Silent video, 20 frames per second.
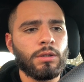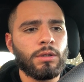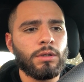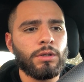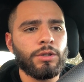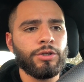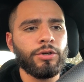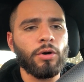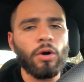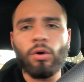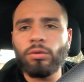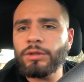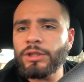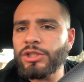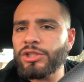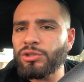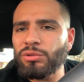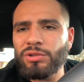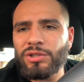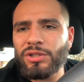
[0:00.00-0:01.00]
you're only
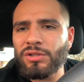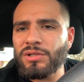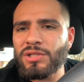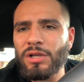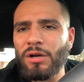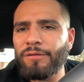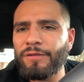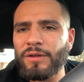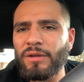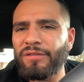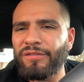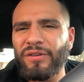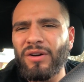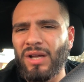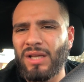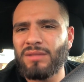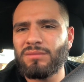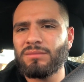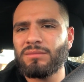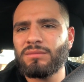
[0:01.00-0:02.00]
shooting yourself in the
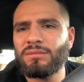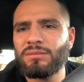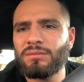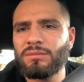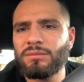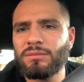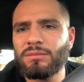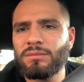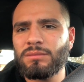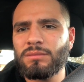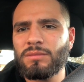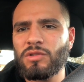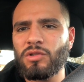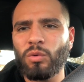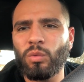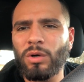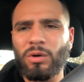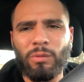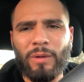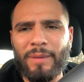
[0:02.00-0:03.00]
foot. So
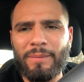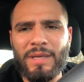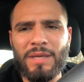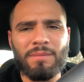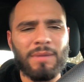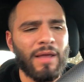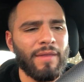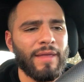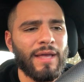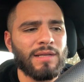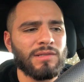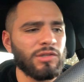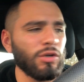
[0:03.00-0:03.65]
what do I mean by that?